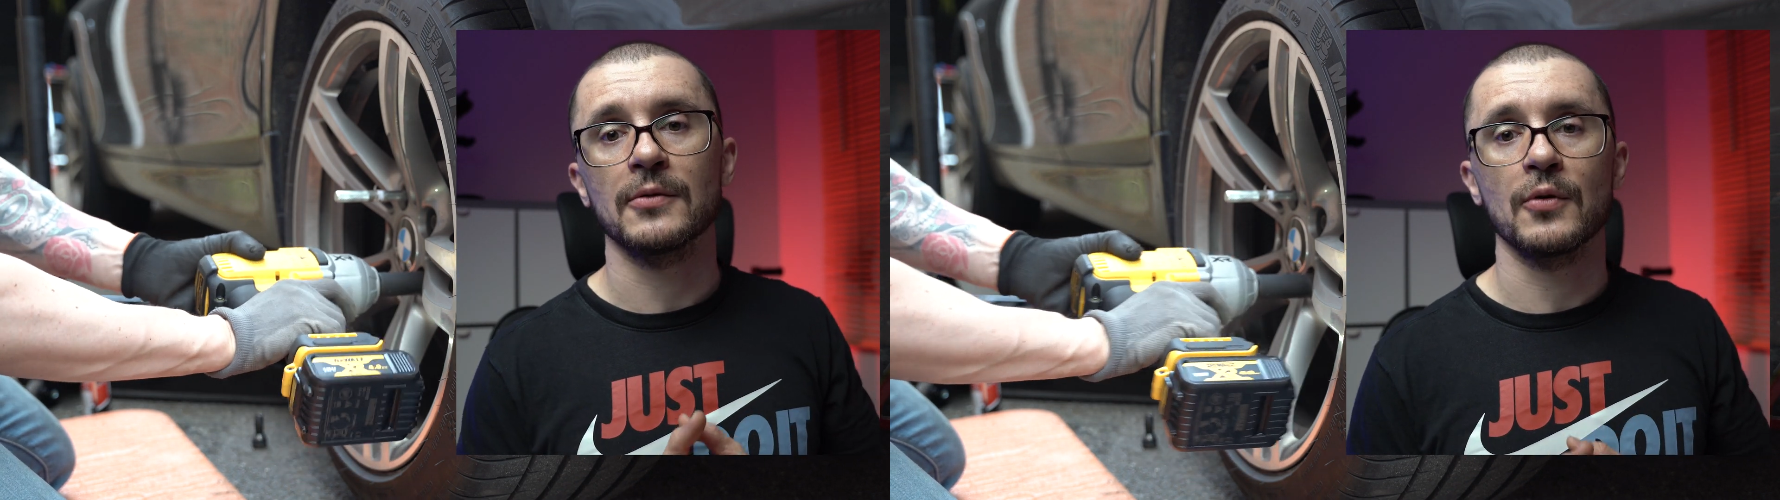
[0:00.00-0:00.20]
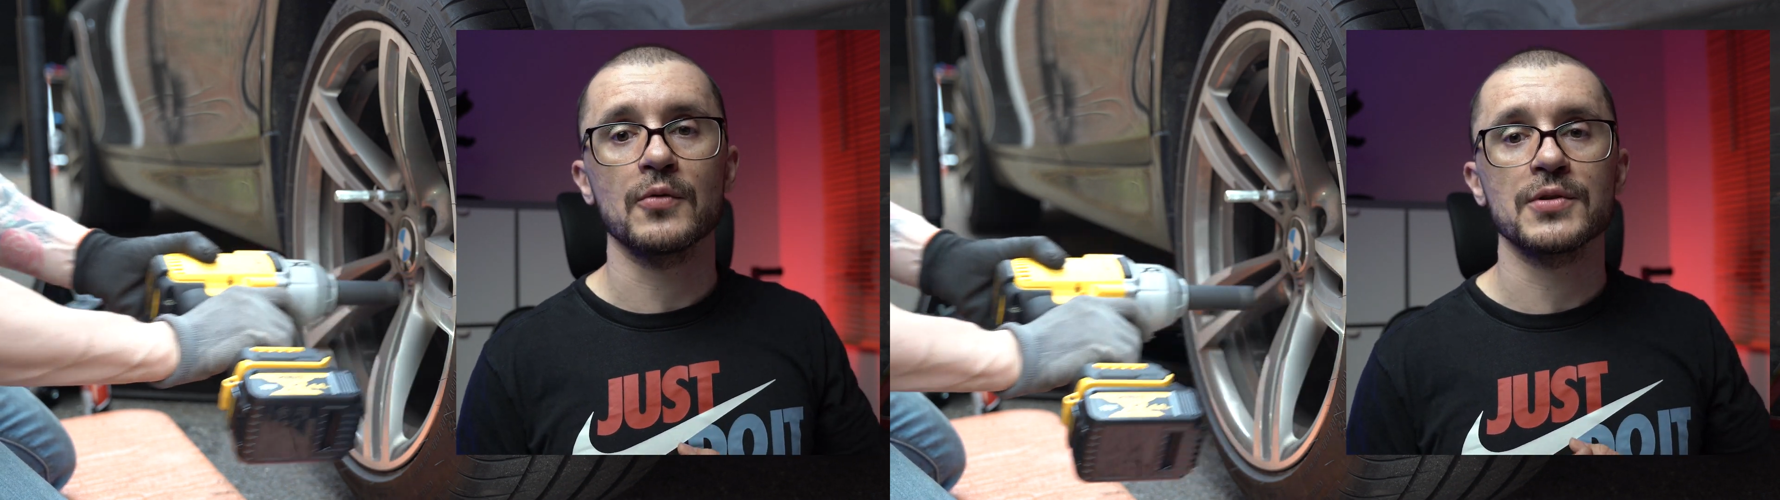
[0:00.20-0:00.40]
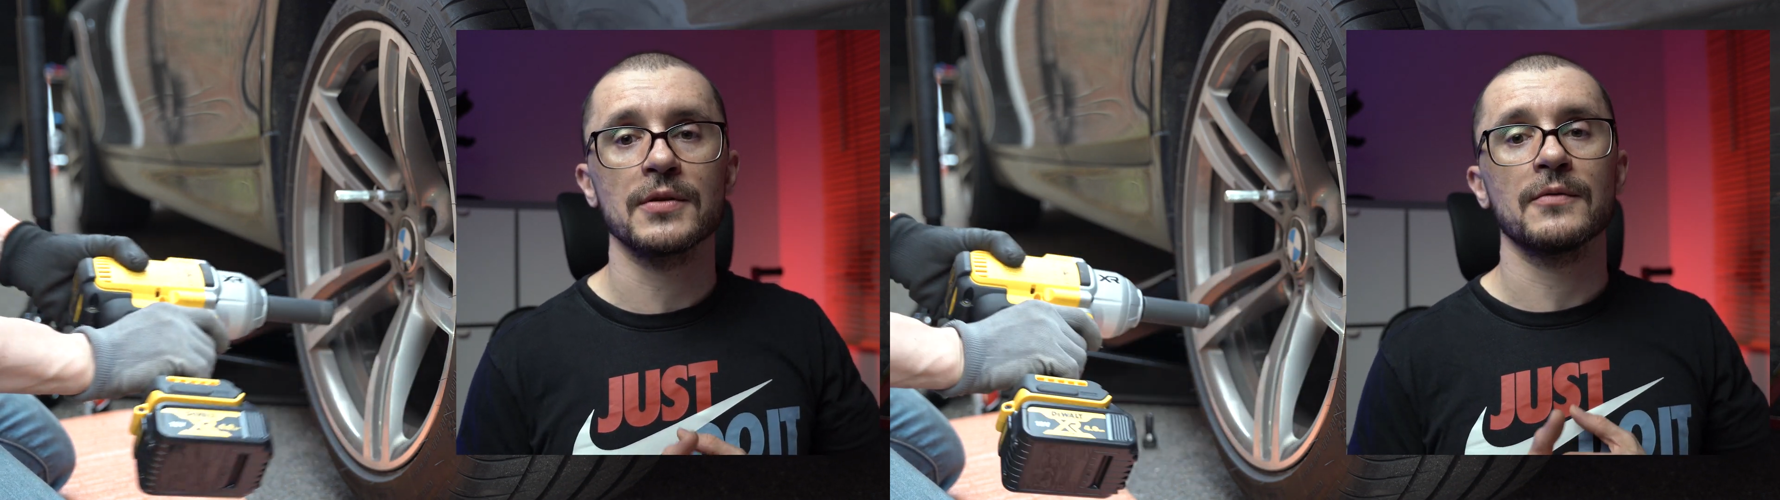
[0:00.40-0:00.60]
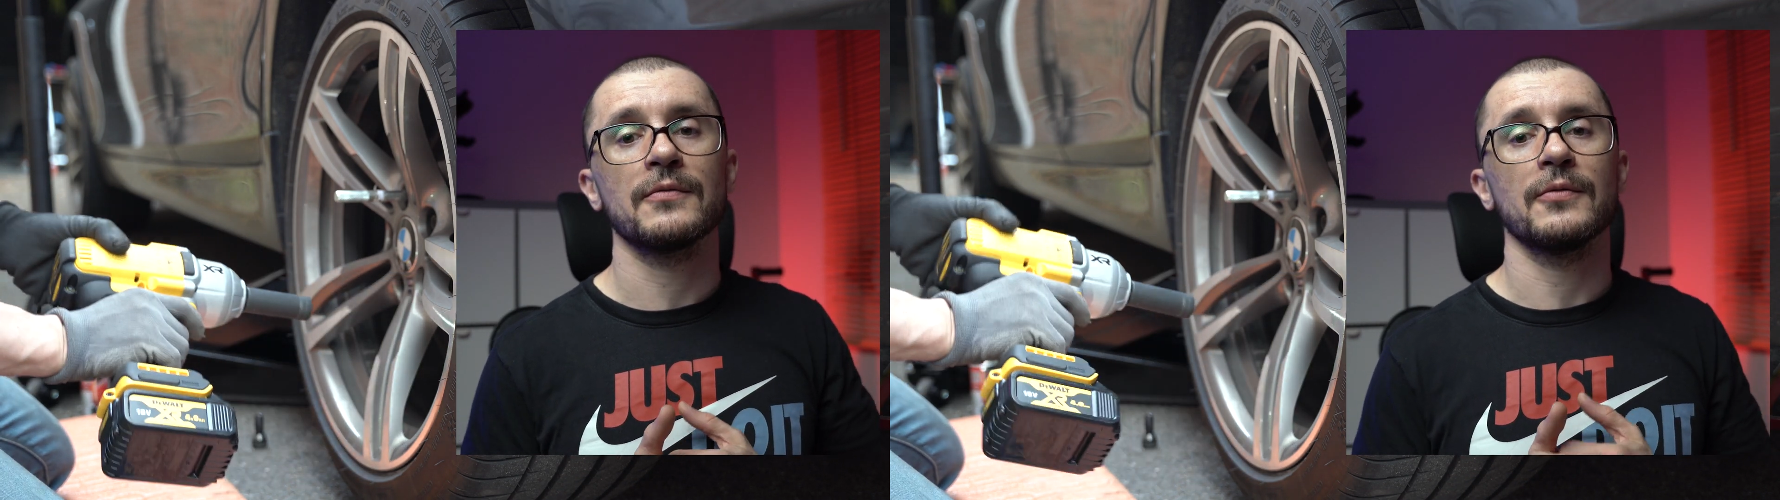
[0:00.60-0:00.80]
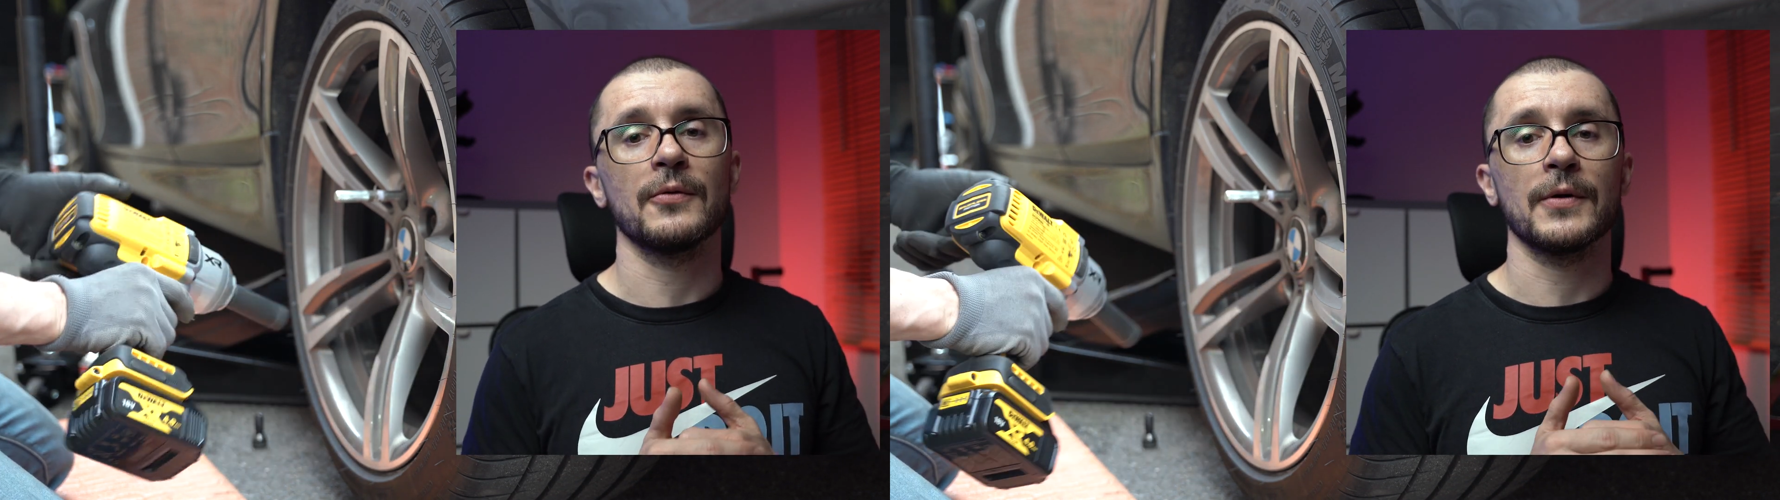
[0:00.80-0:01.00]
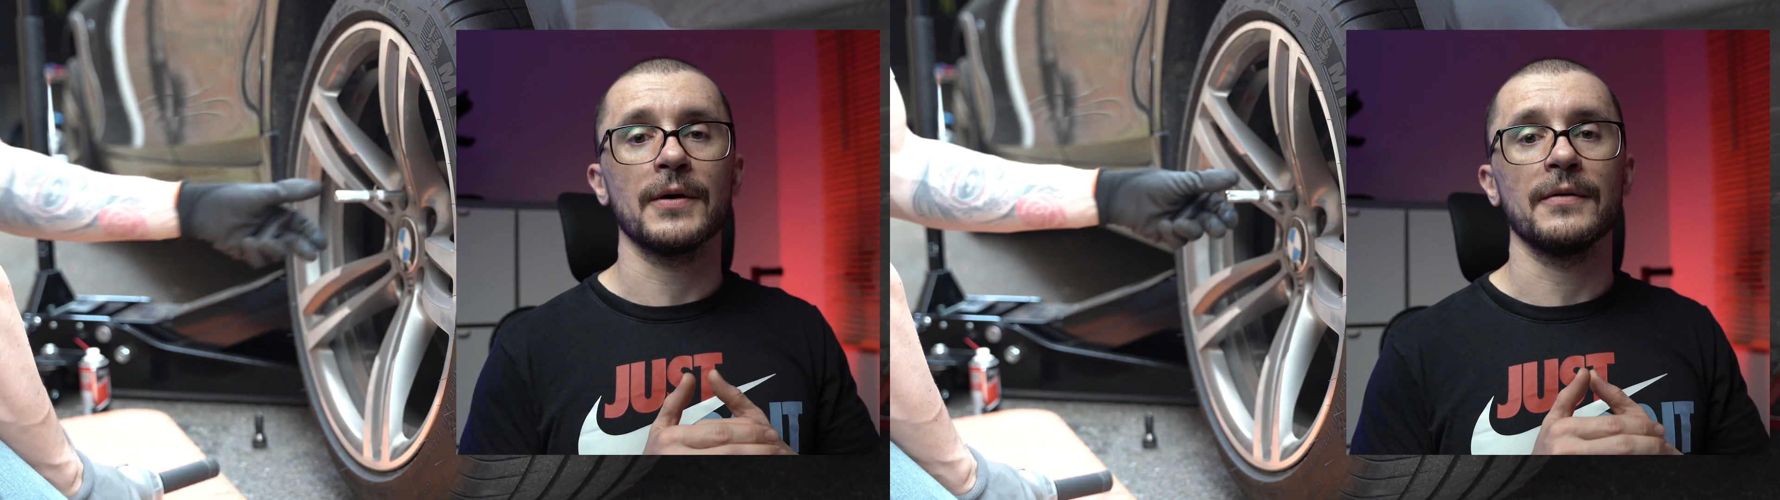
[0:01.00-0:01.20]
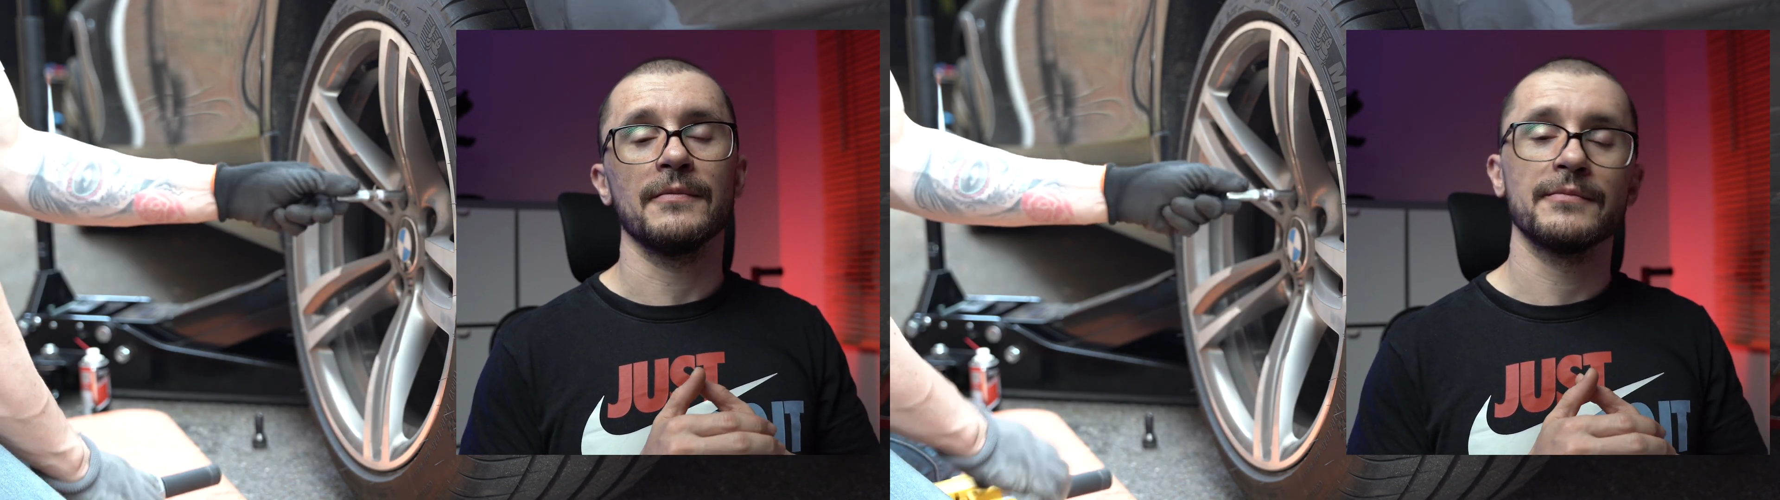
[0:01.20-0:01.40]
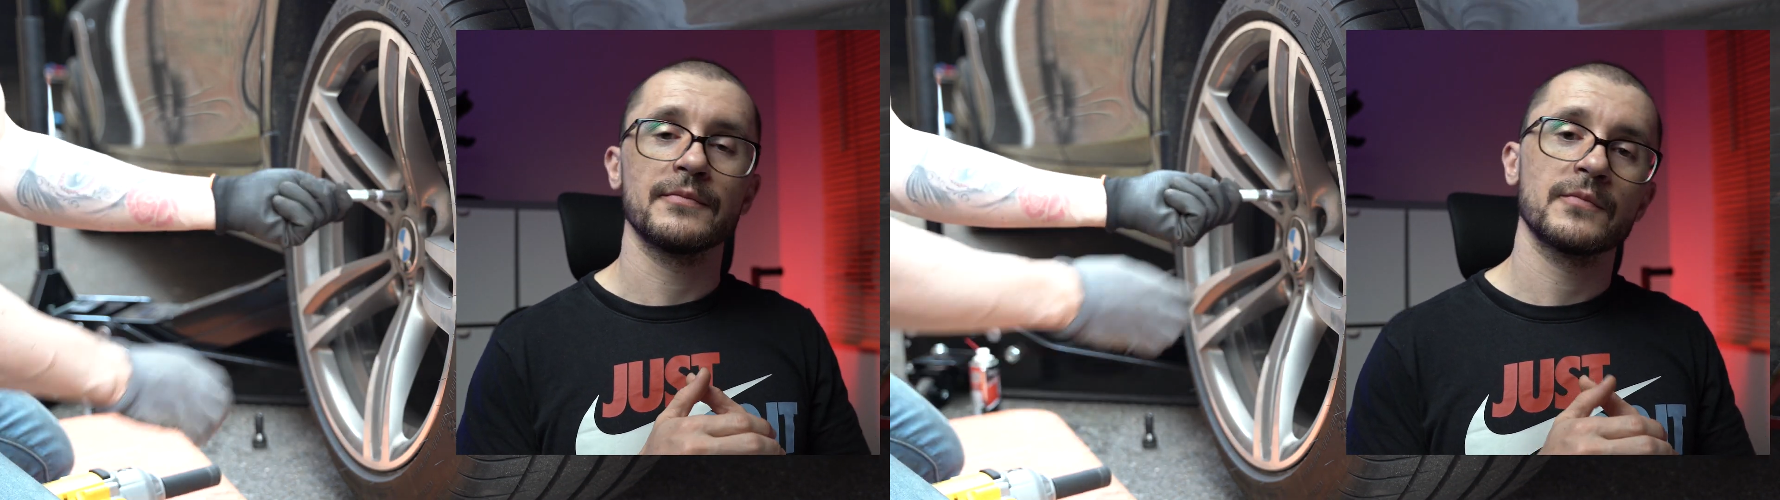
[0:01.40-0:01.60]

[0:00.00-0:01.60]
corrosion for